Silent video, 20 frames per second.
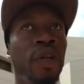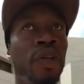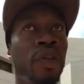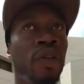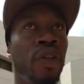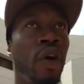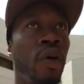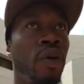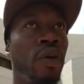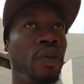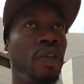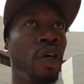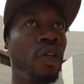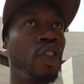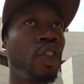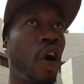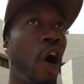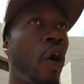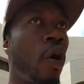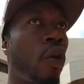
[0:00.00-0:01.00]
The
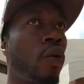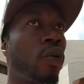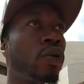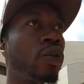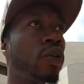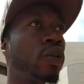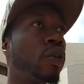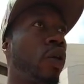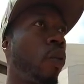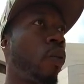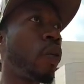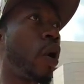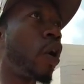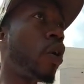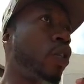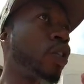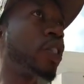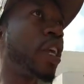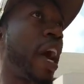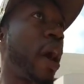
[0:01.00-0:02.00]
tone, the
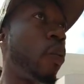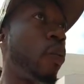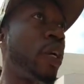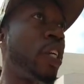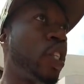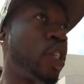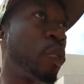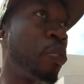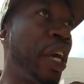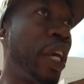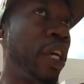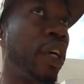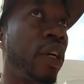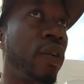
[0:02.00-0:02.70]
words that we speak